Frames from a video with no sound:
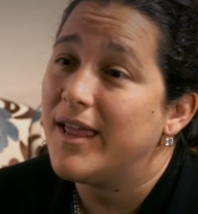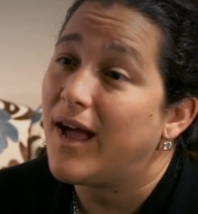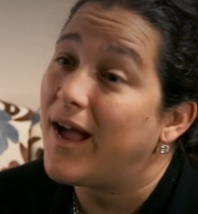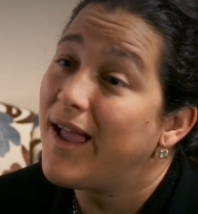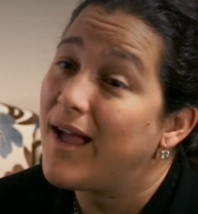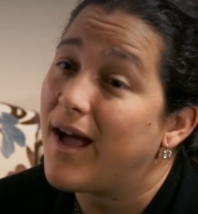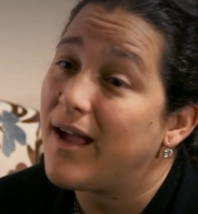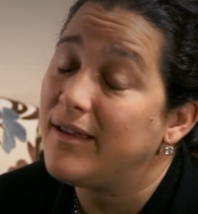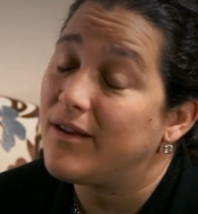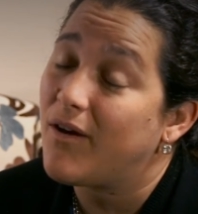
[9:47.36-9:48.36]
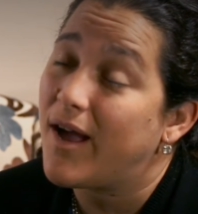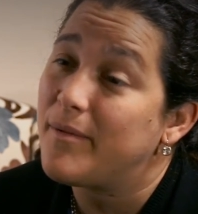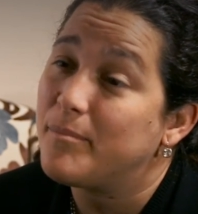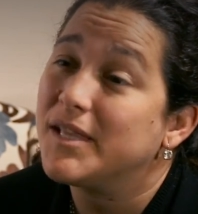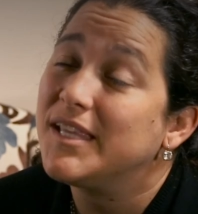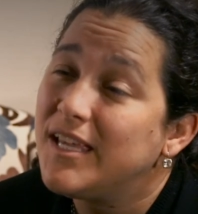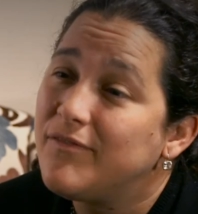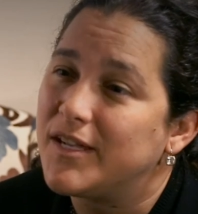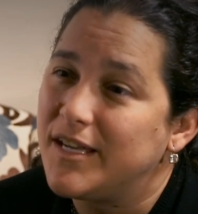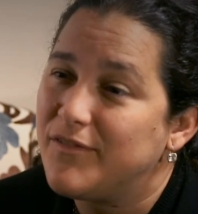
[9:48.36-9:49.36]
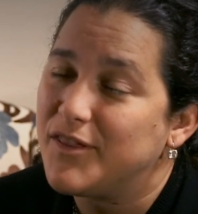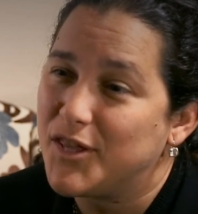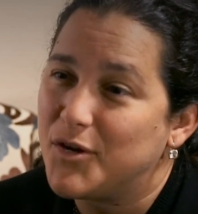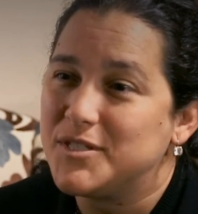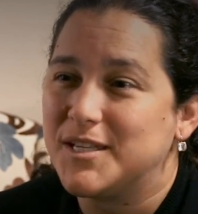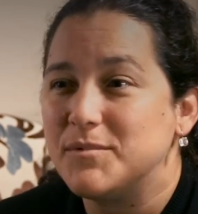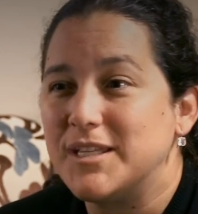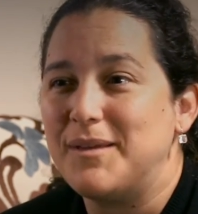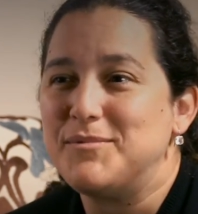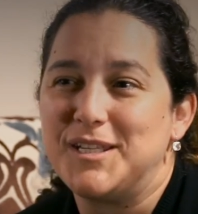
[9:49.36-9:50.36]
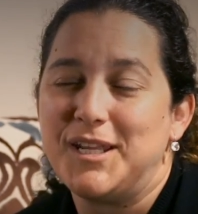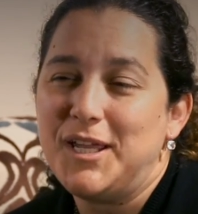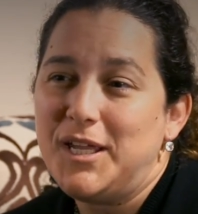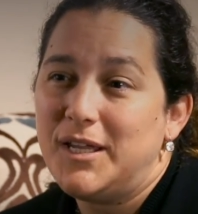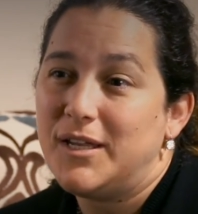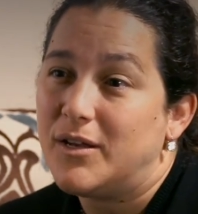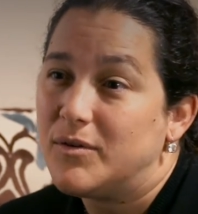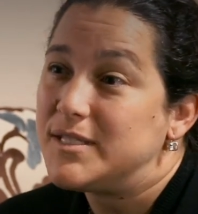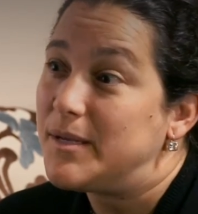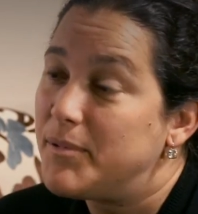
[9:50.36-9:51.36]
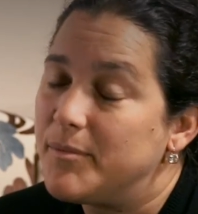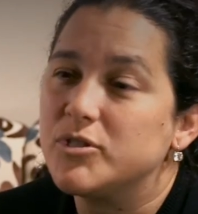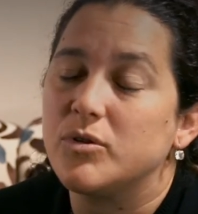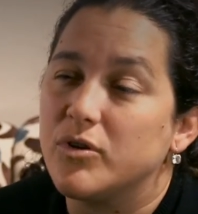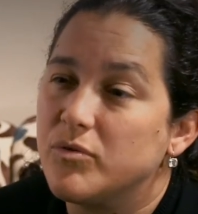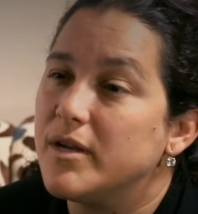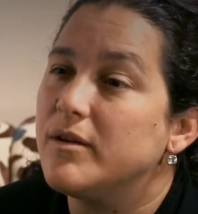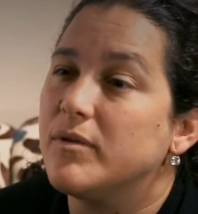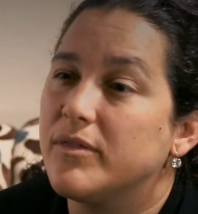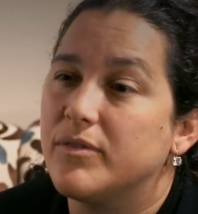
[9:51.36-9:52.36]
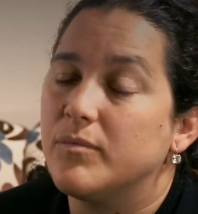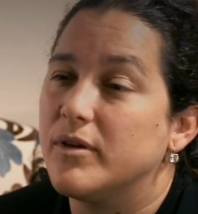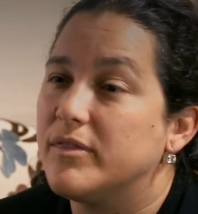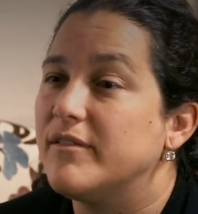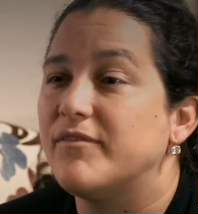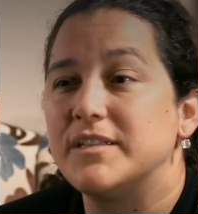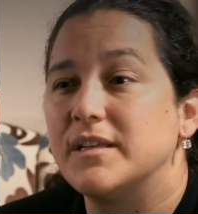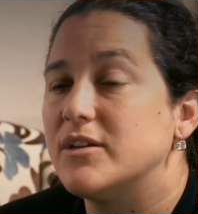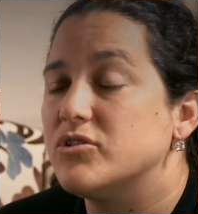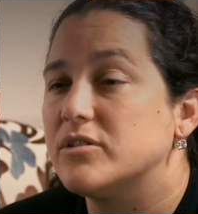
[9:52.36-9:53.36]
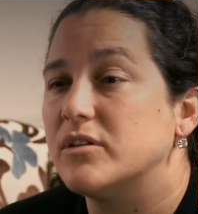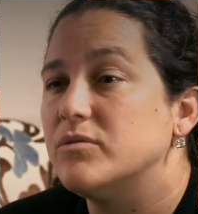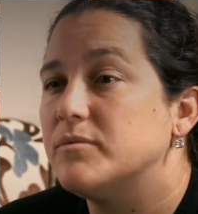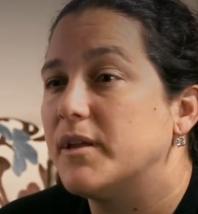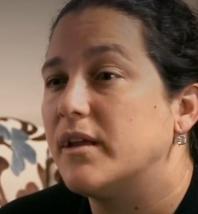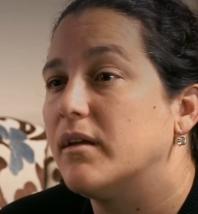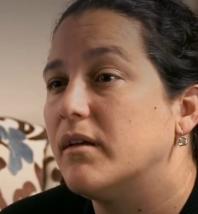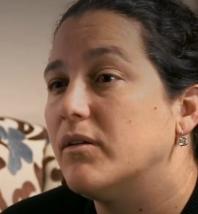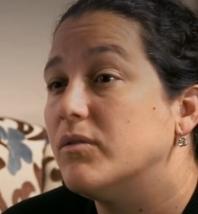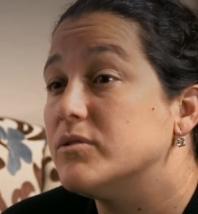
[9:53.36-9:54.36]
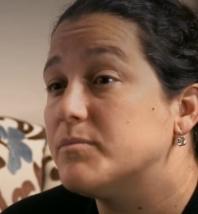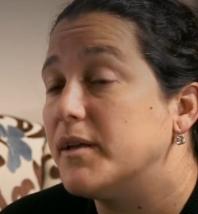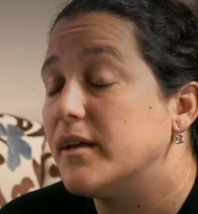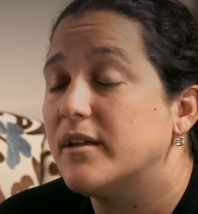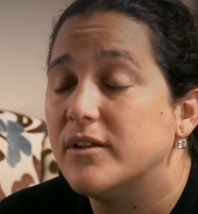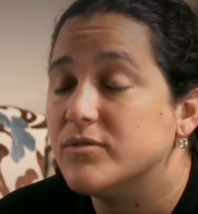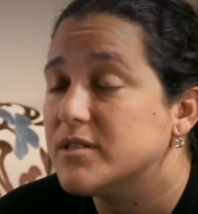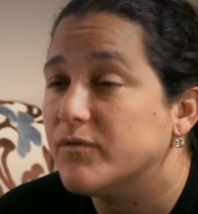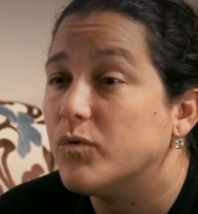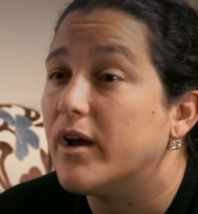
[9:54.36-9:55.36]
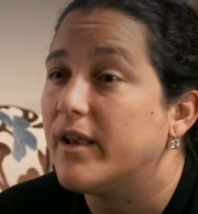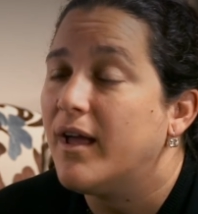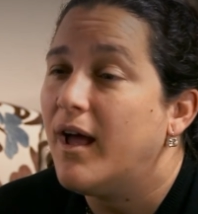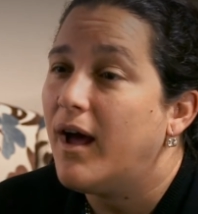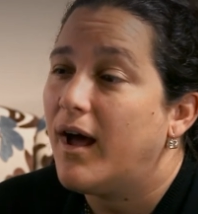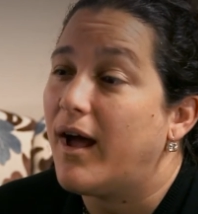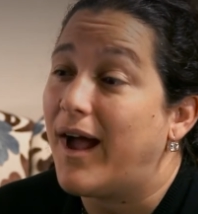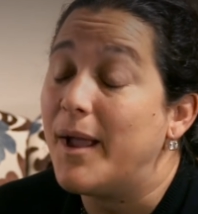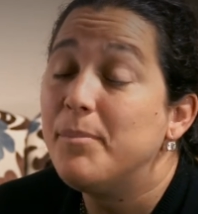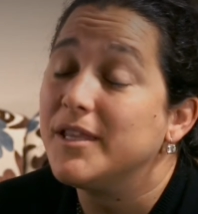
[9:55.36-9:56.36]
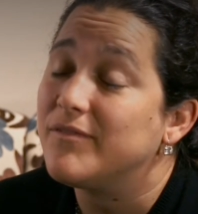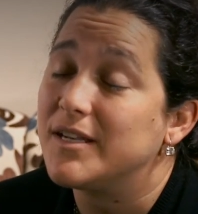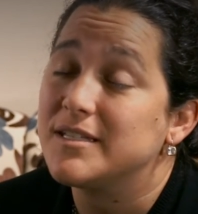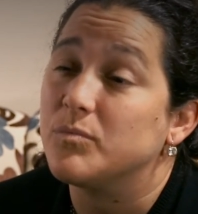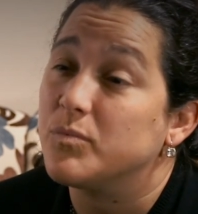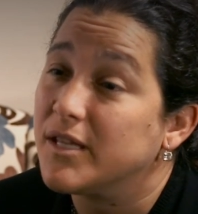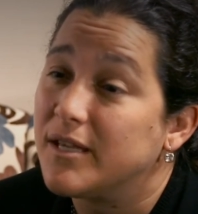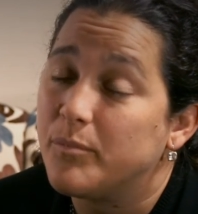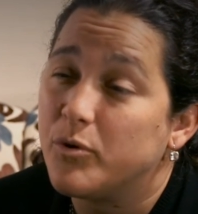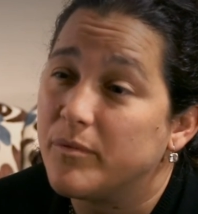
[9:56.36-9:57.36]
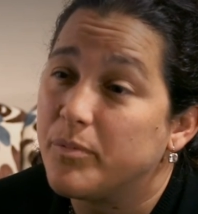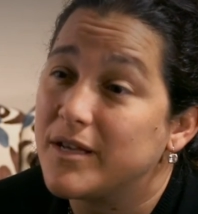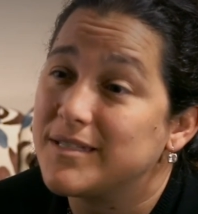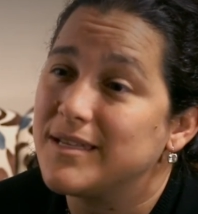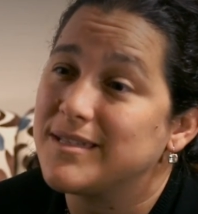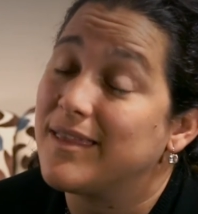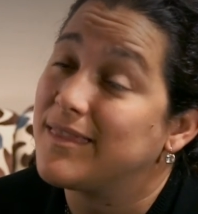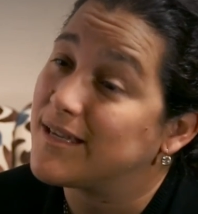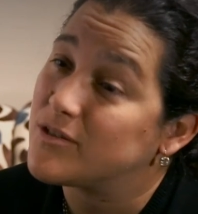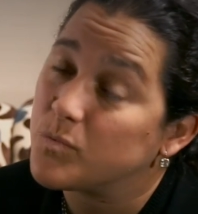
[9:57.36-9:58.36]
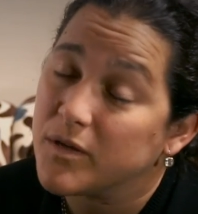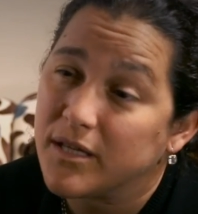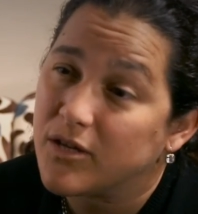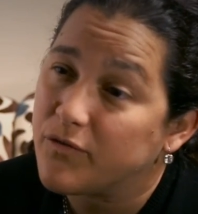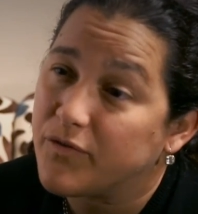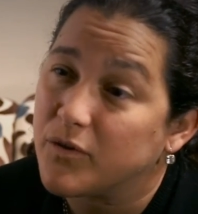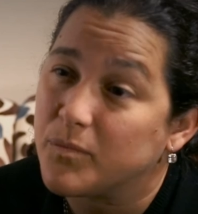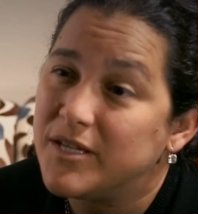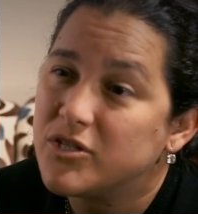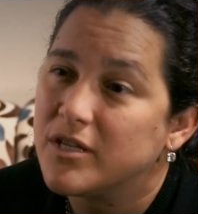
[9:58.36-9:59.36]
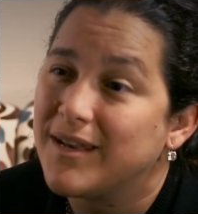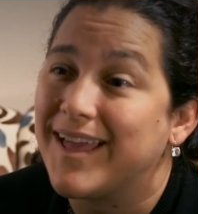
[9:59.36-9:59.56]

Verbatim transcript: And I, I, you know, I believe that even though sometimes it, you know, some people don't agree with with investigations and who's being who's being accused of what. I believe that it's a really important process. I think it's really good for the region.